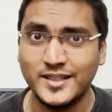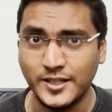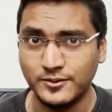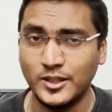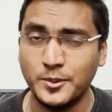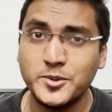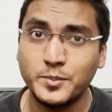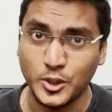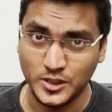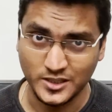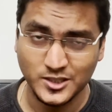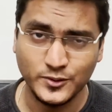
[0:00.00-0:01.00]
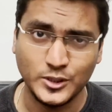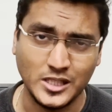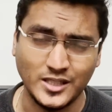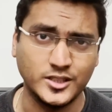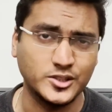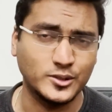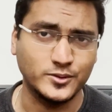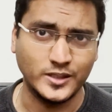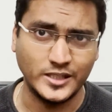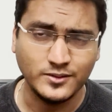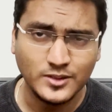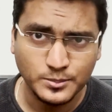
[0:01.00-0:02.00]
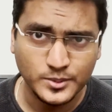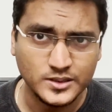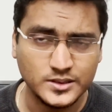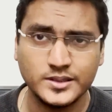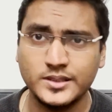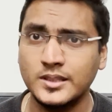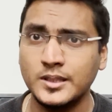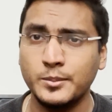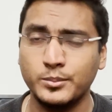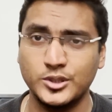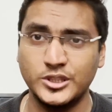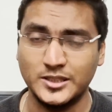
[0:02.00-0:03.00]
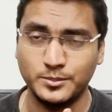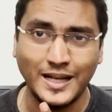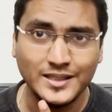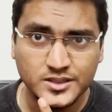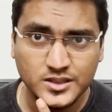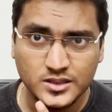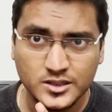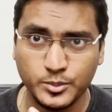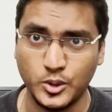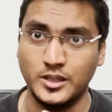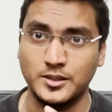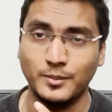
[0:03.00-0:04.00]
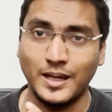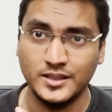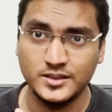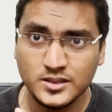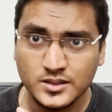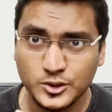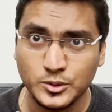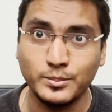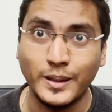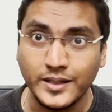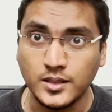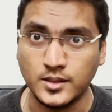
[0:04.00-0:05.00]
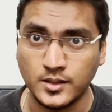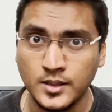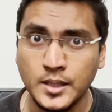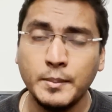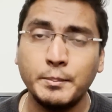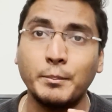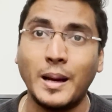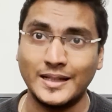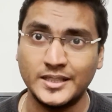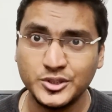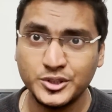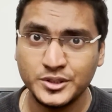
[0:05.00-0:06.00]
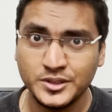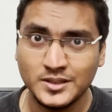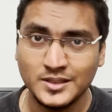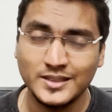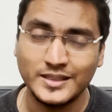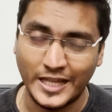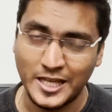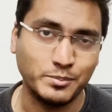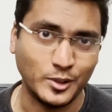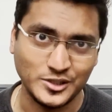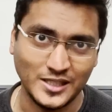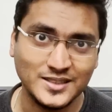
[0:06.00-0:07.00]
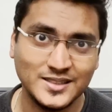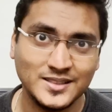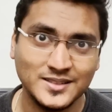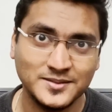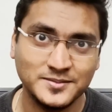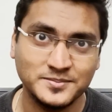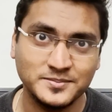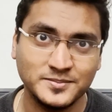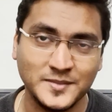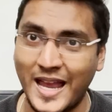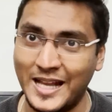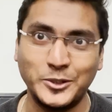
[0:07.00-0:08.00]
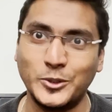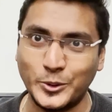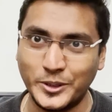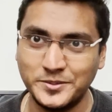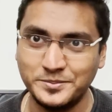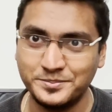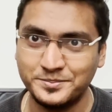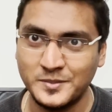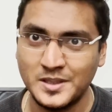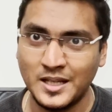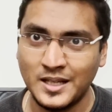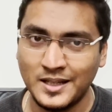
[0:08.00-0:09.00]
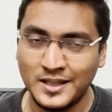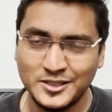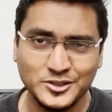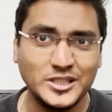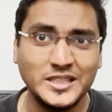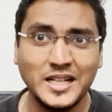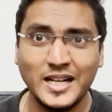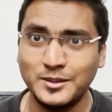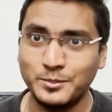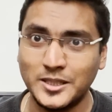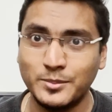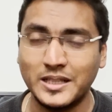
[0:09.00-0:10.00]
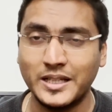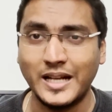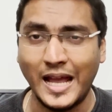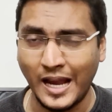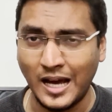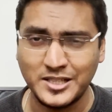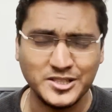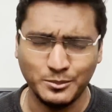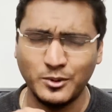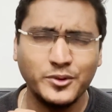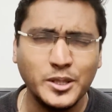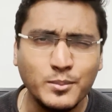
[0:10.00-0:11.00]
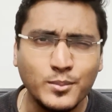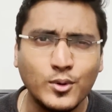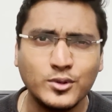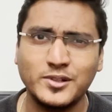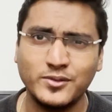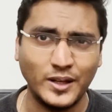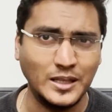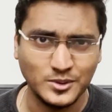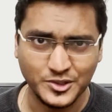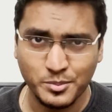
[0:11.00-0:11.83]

develops products for other software developers, project managers, product managers to better manage their projects and code. Jira and Bitbucket are some of the most famous